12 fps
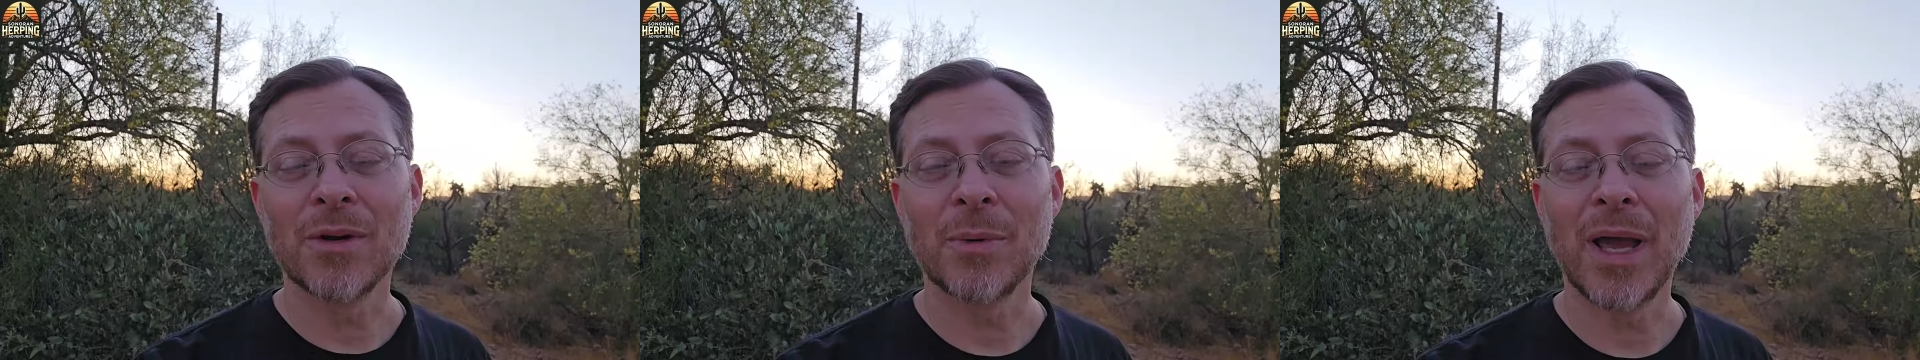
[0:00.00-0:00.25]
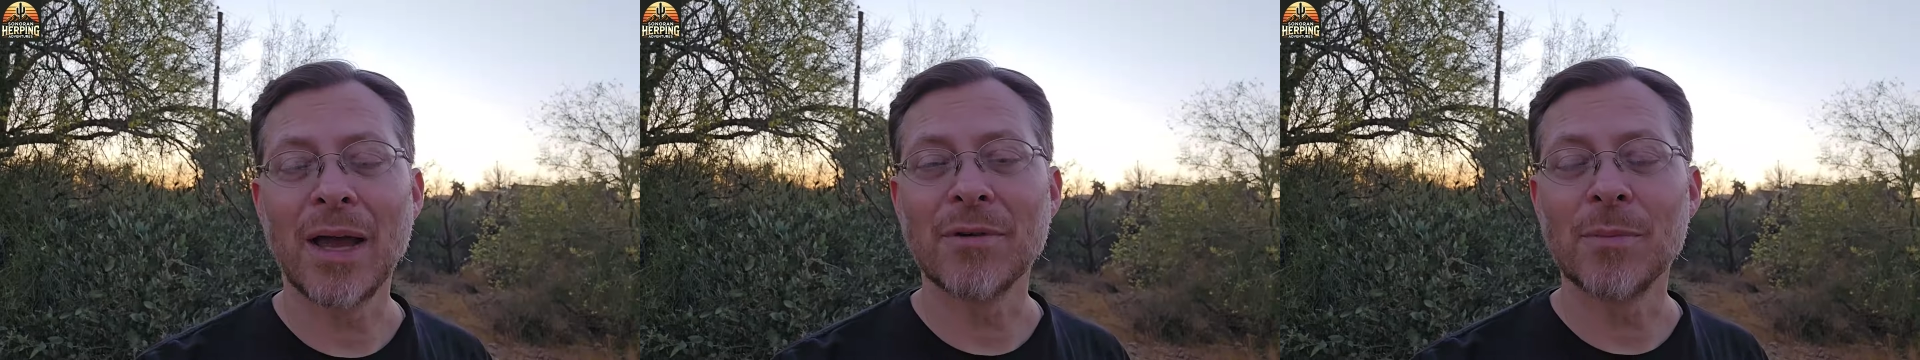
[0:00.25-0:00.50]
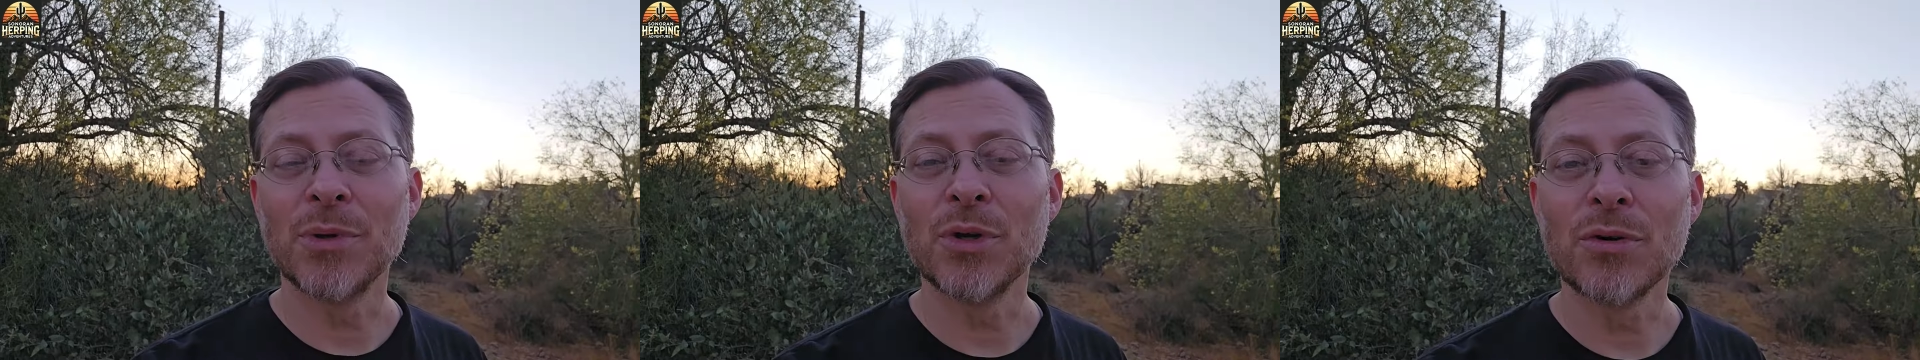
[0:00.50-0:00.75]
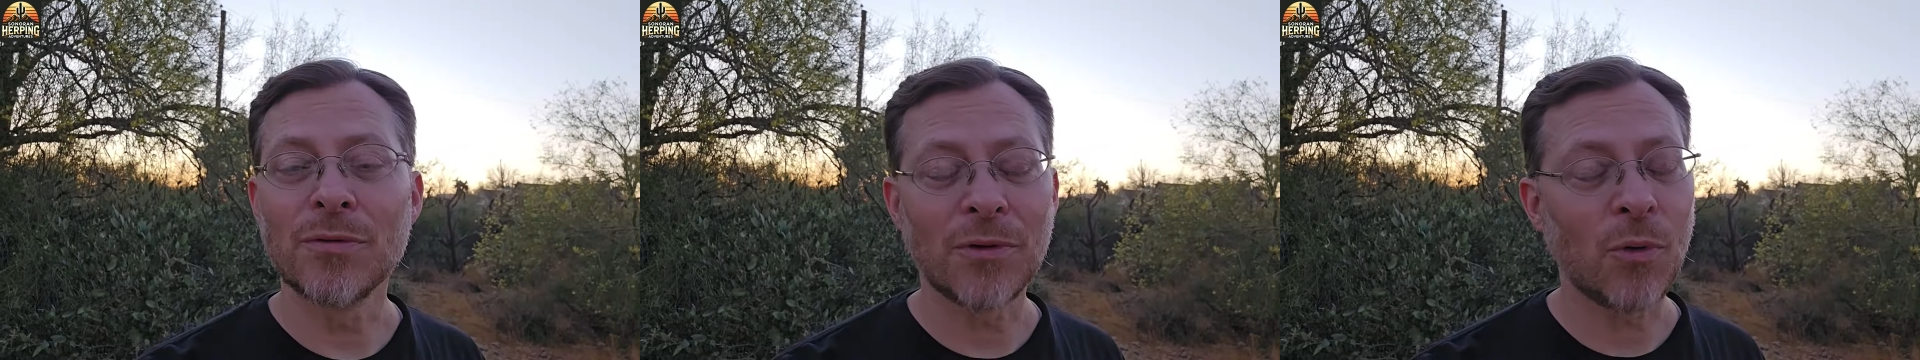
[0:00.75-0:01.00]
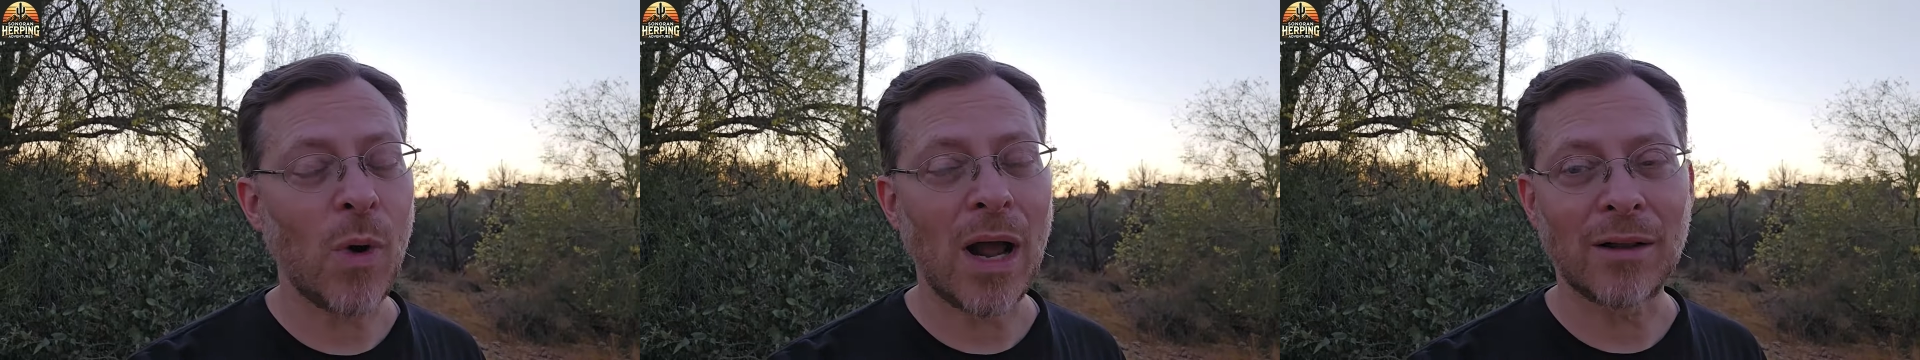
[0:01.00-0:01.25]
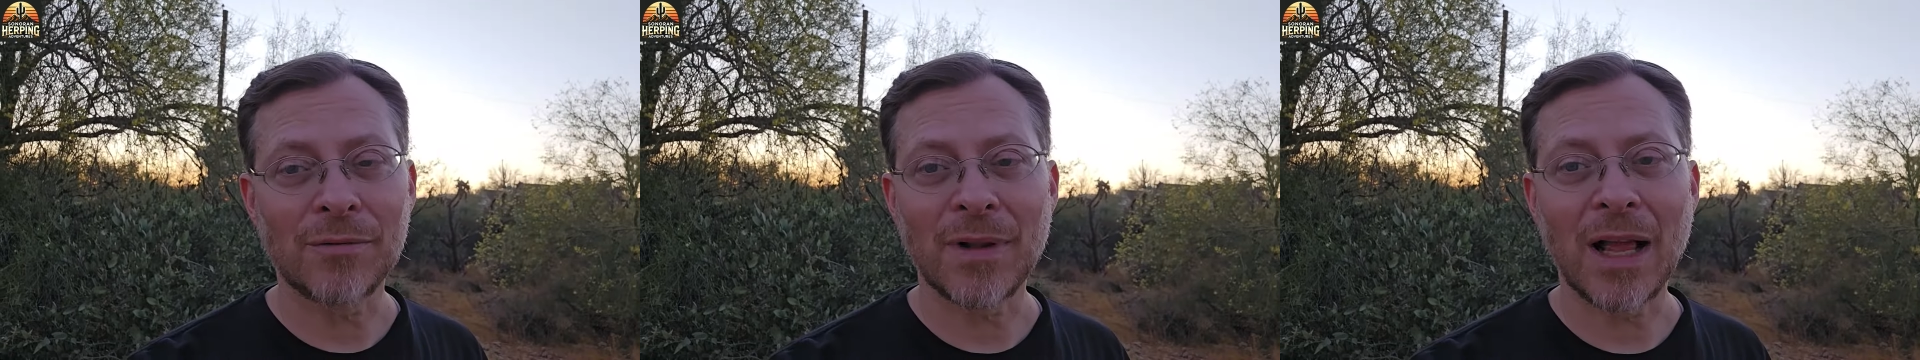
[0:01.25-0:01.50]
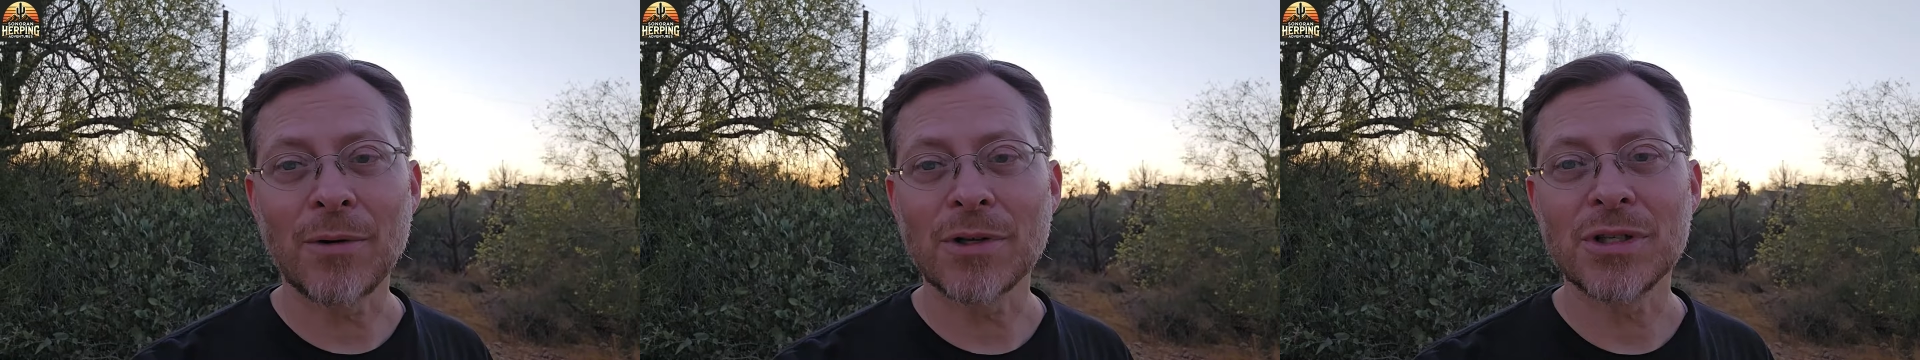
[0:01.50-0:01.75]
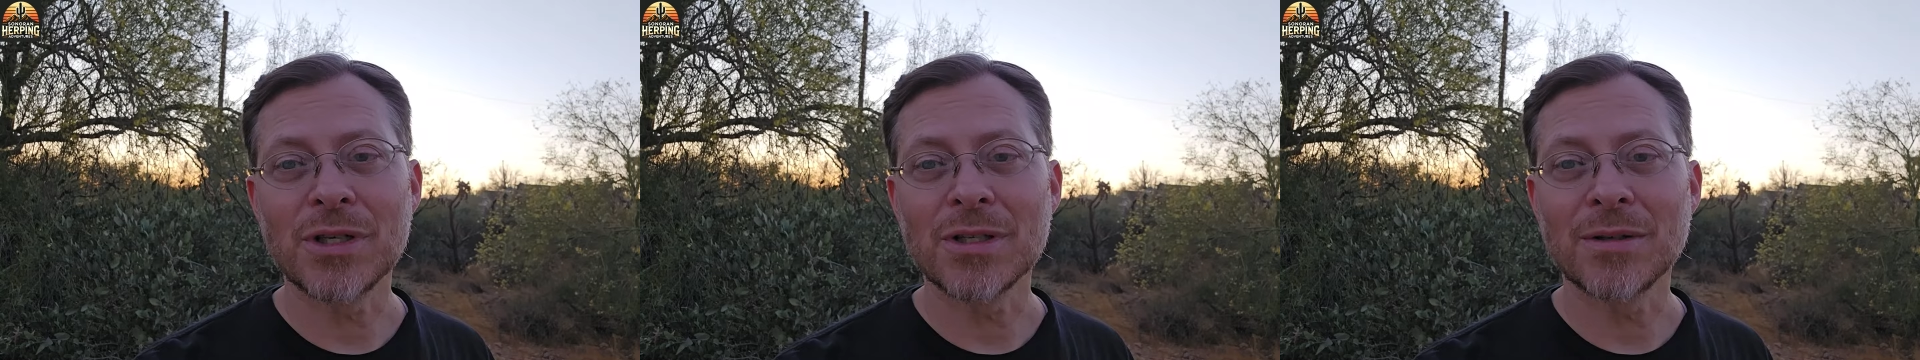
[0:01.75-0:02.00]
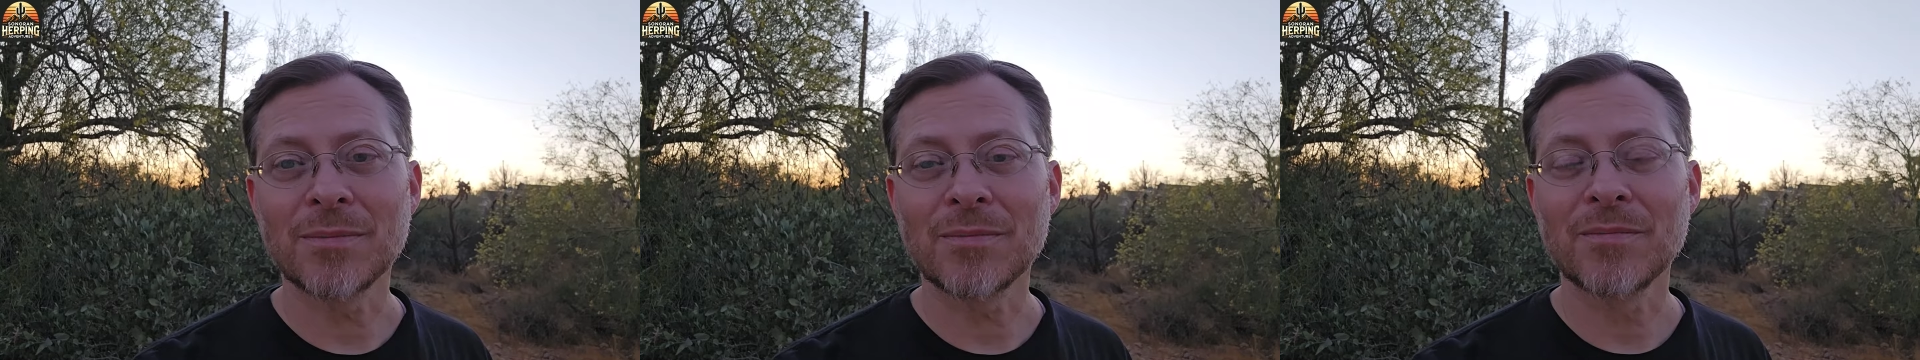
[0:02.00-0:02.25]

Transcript: we have a beautiful wildflower season.